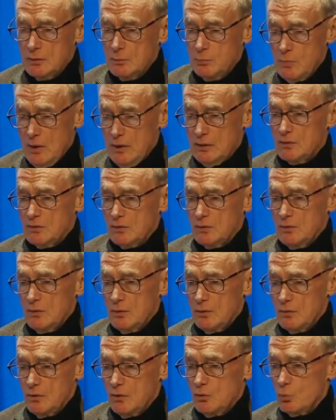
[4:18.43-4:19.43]
meant
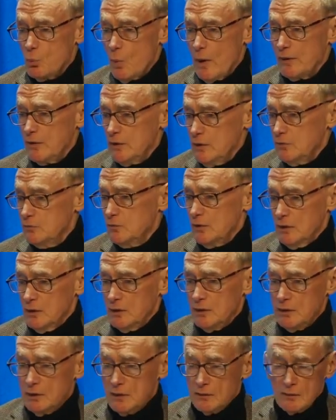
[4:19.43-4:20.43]
that one
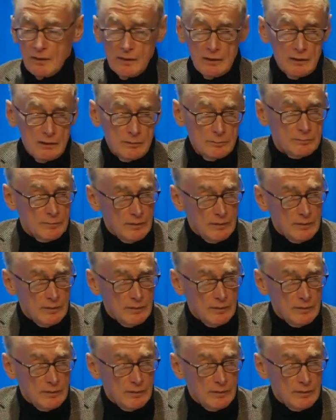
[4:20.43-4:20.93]
evening in the,